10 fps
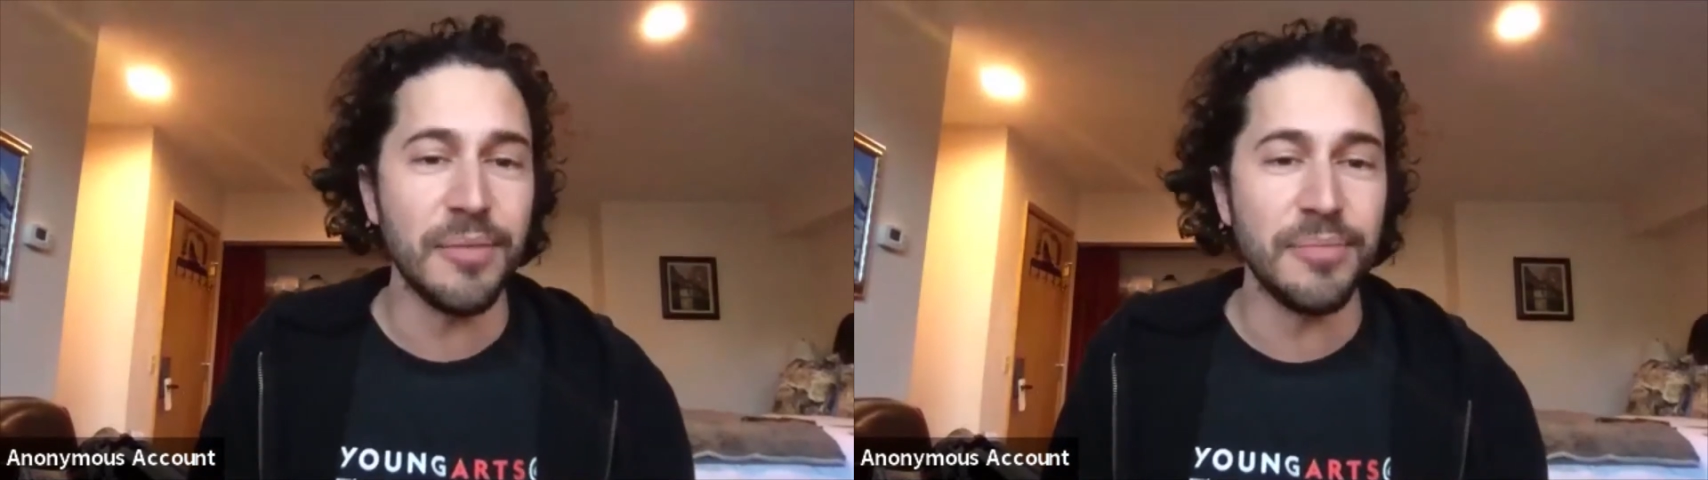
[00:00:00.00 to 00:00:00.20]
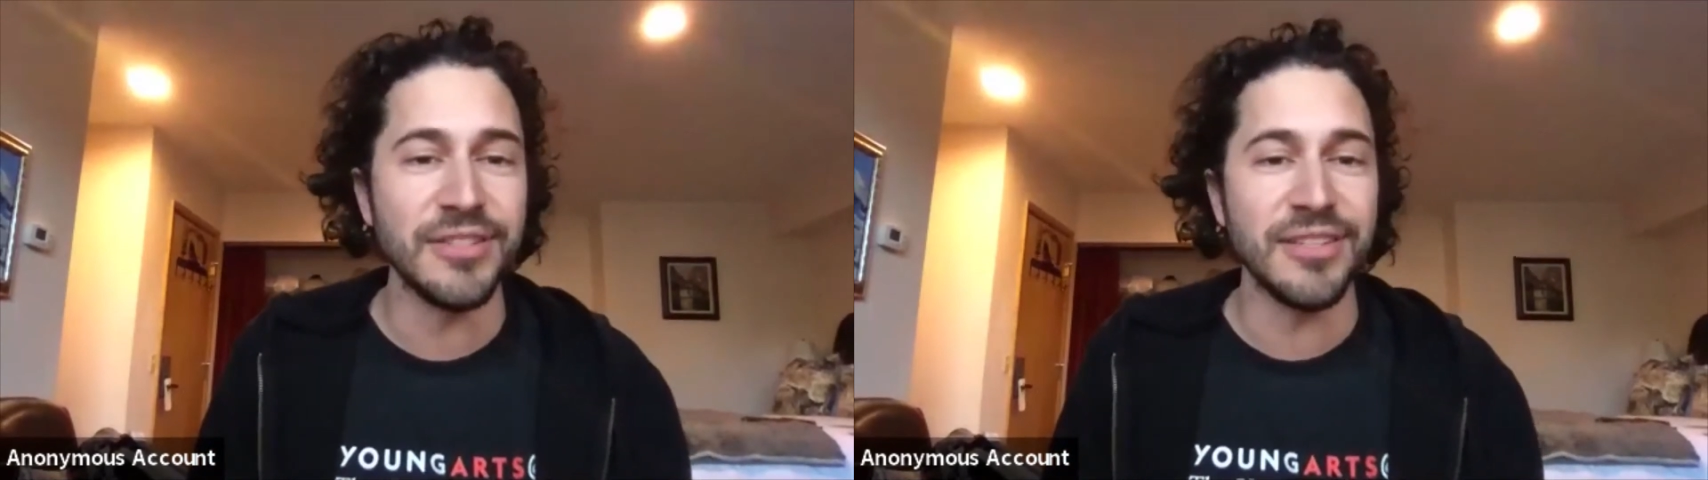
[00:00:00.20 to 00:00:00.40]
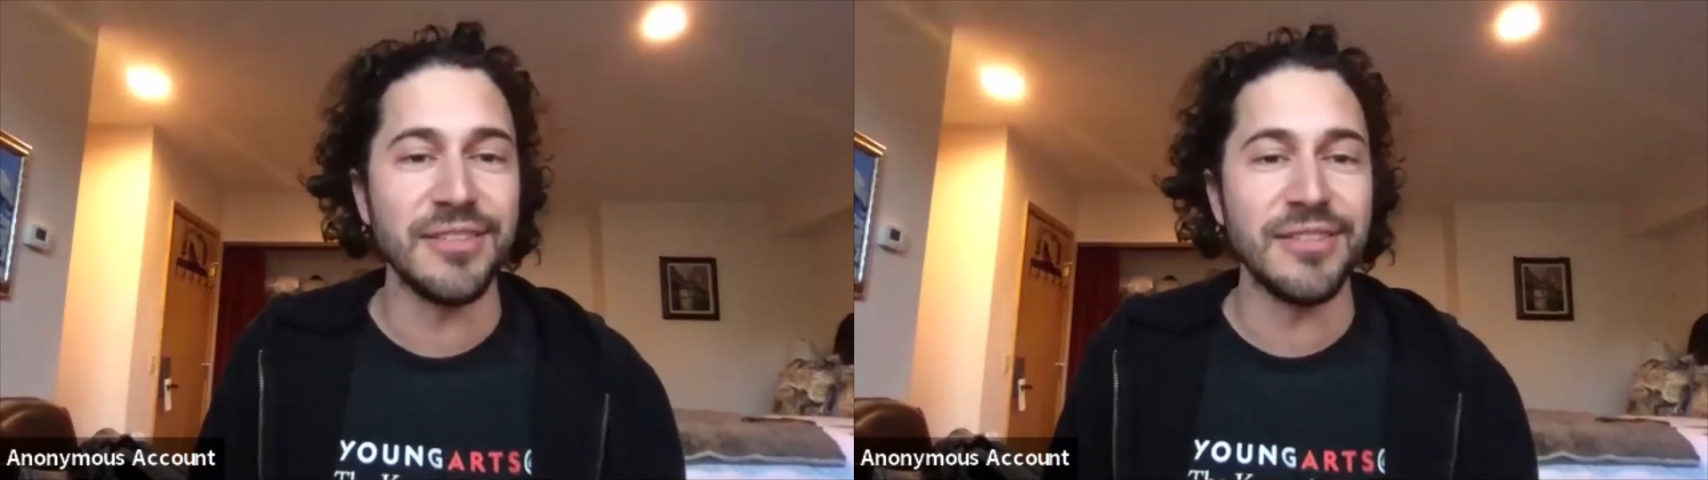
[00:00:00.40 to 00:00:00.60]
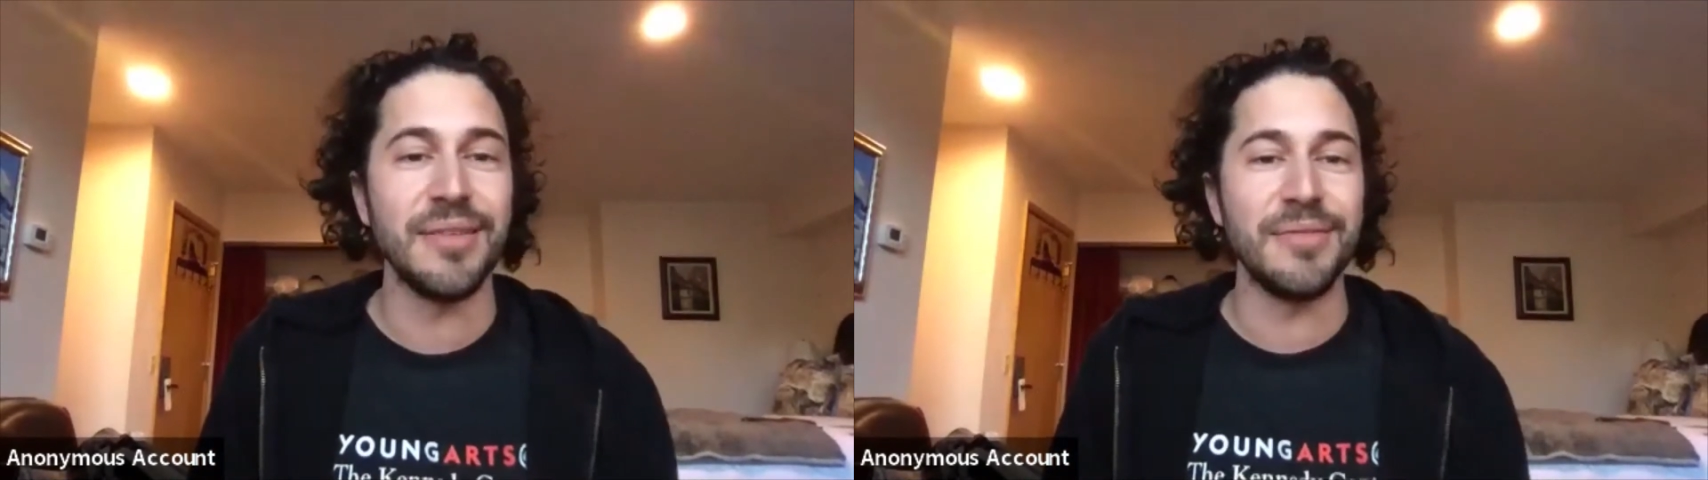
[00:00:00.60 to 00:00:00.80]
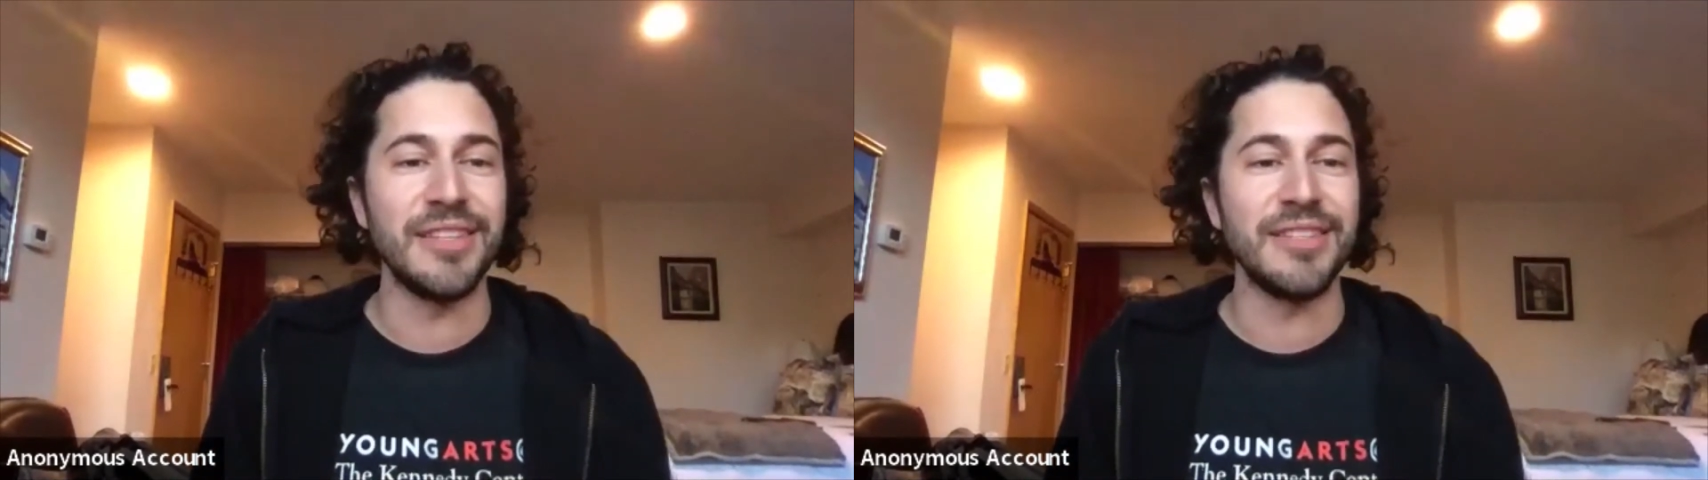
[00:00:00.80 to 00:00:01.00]
club does
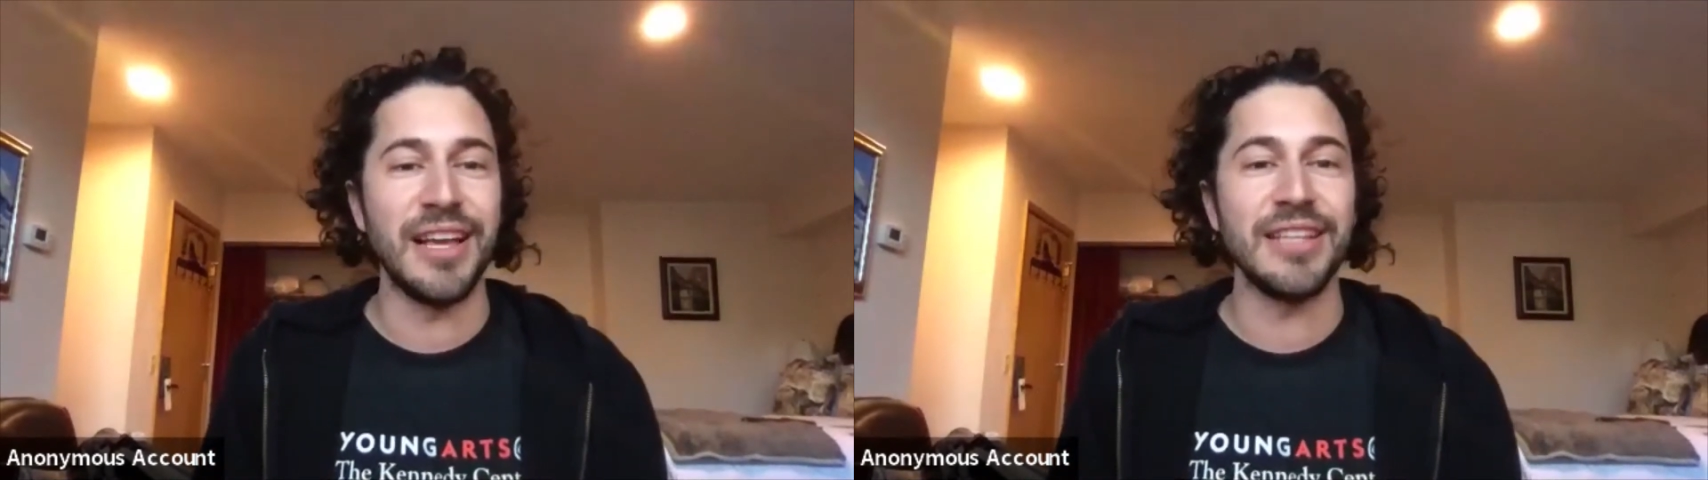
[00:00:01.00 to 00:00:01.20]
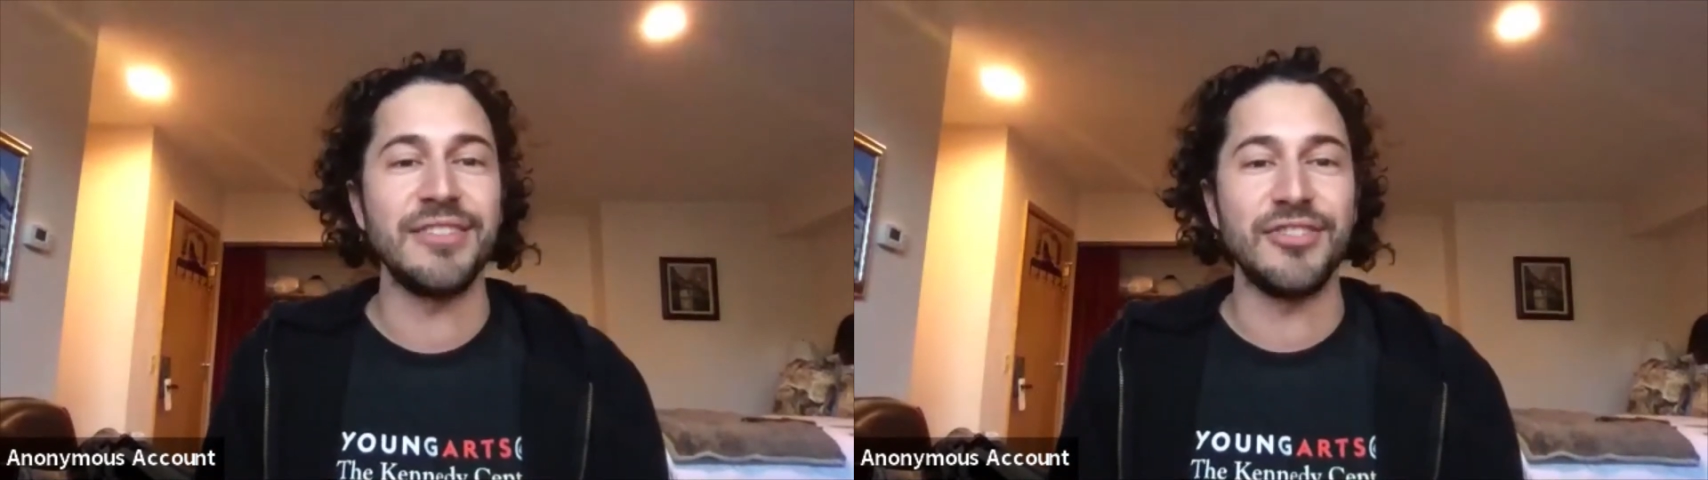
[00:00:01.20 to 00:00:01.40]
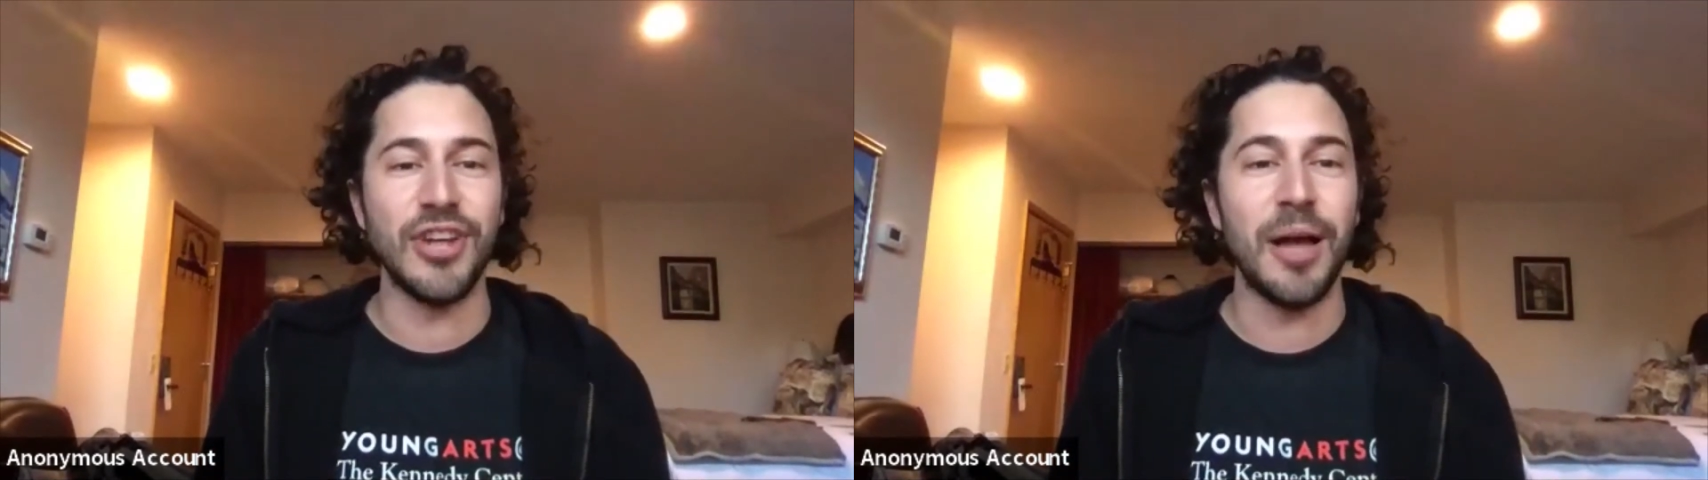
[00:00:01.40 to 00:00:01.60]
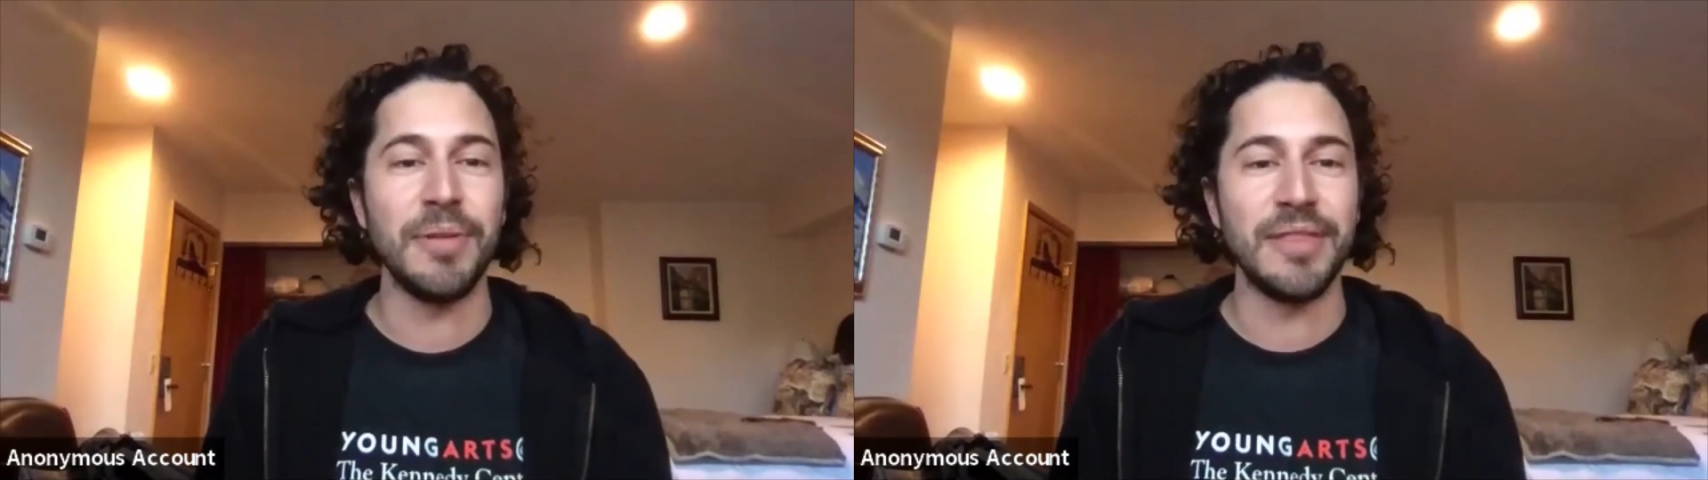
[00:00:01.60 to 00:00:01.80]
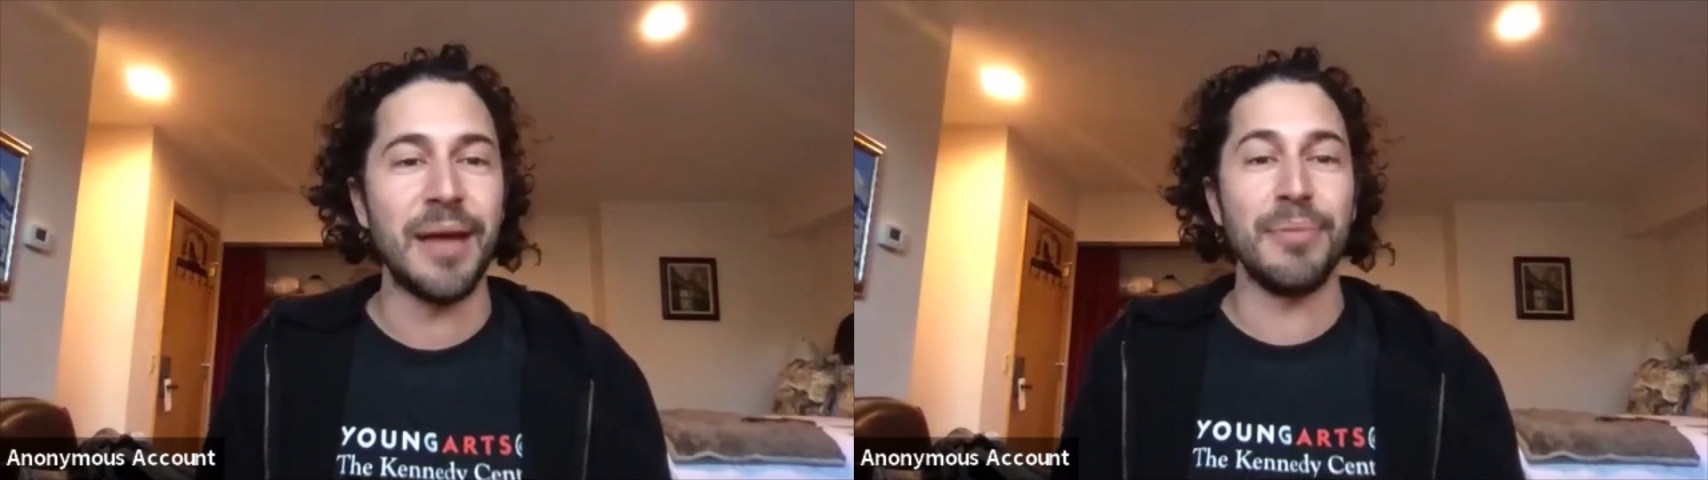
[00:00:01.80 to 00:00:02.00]
a nice
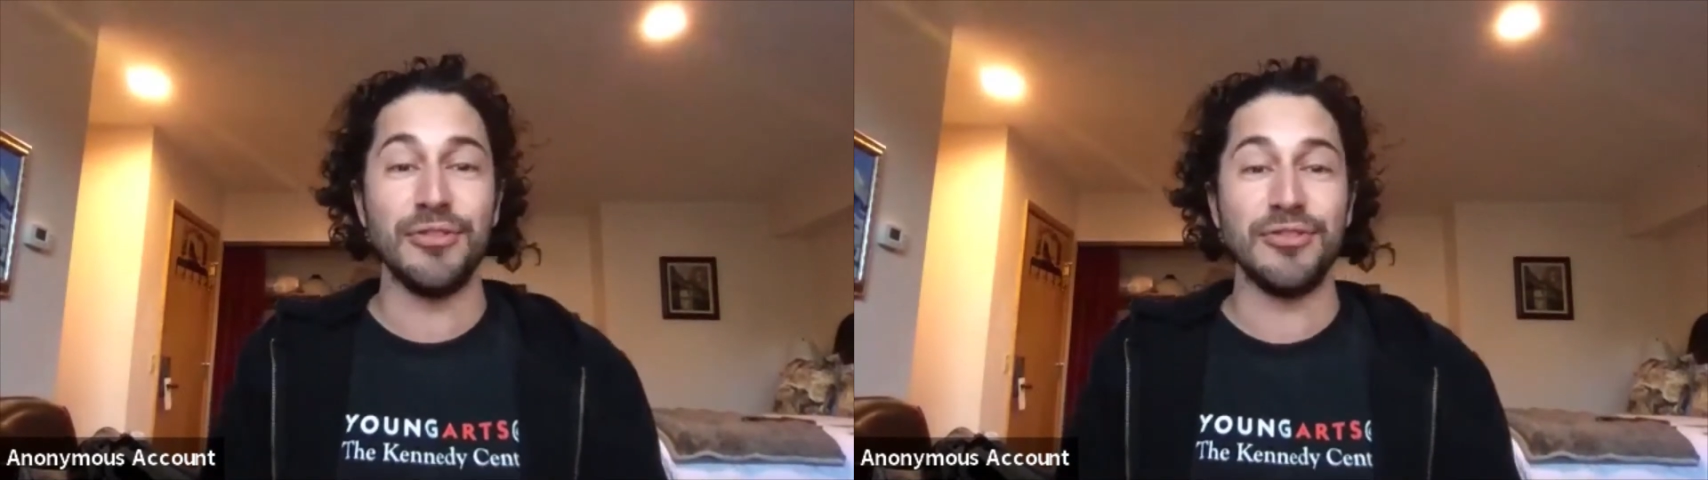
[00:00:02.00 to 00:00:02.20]
job at that,